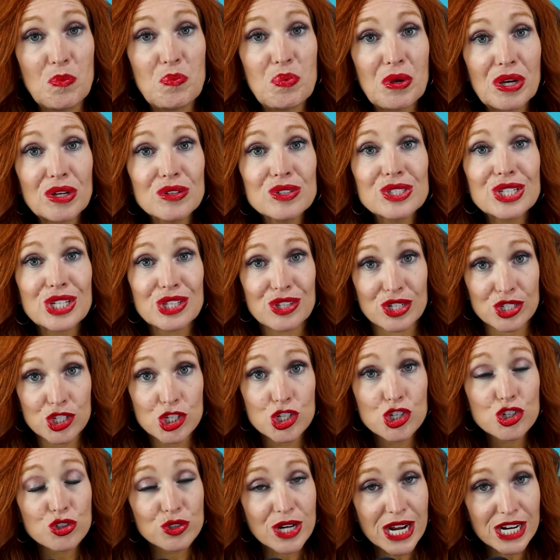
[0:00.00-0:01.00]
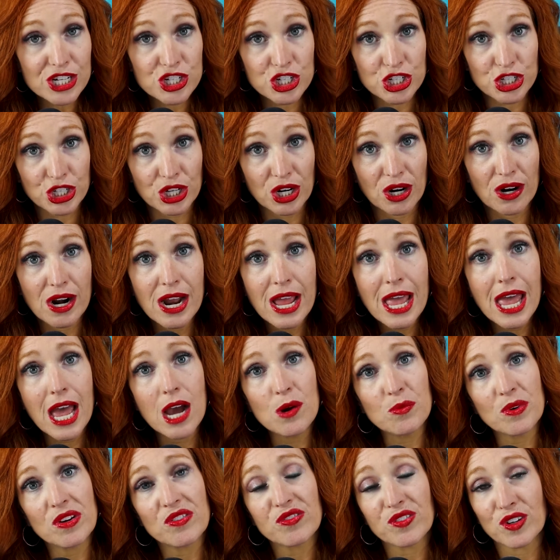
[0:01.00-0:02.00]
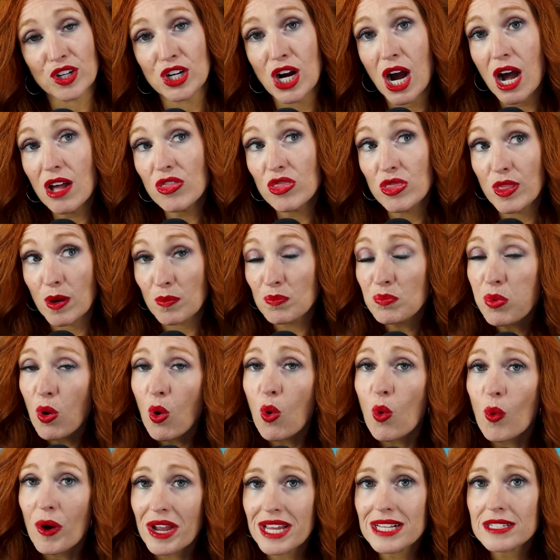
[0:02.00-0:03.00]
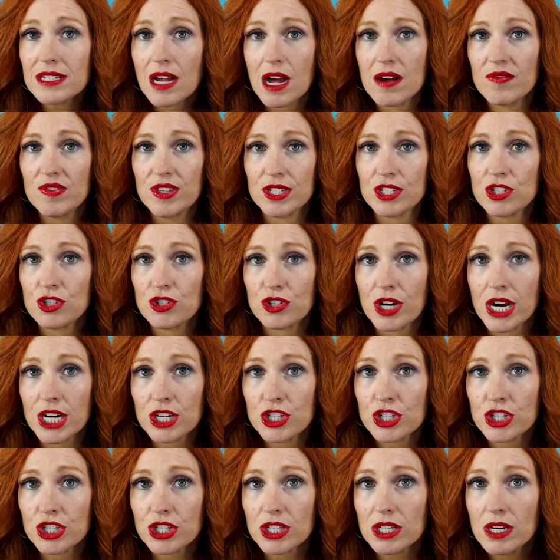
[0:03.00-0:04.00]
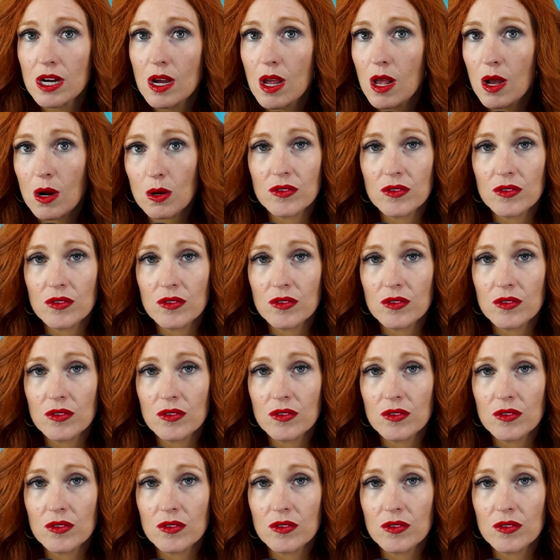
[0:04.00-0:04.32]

building the structure and we've forgotten the point of the structure,